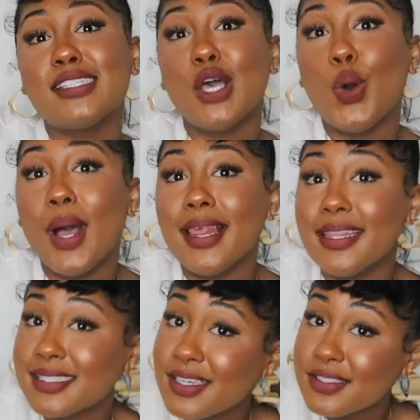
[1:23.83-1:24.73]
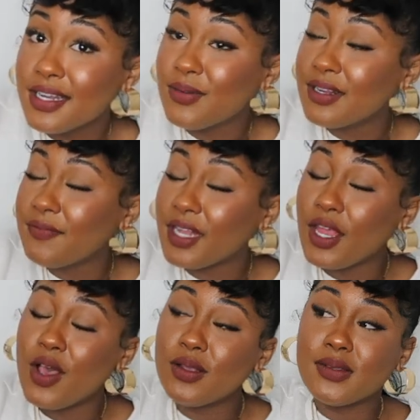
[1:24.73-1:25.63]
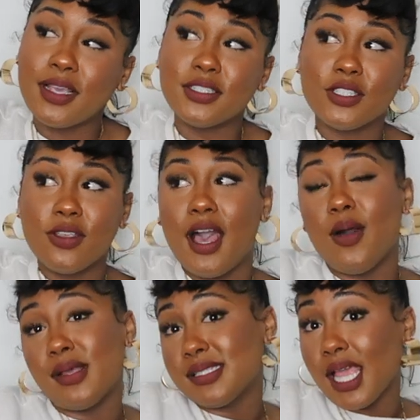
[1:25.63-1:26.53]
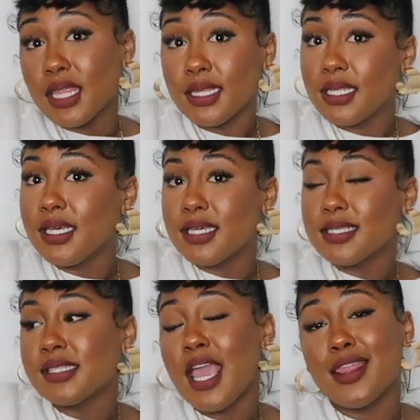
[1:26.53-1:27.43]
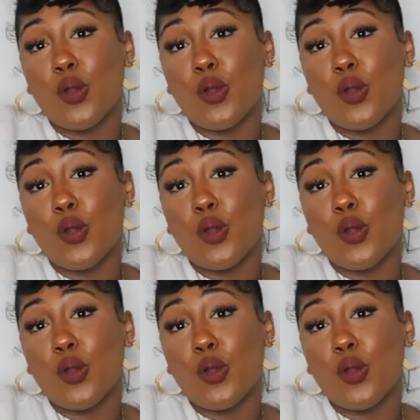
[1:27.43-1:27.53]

so let's get started with the video so I can show y'all how I style the looks.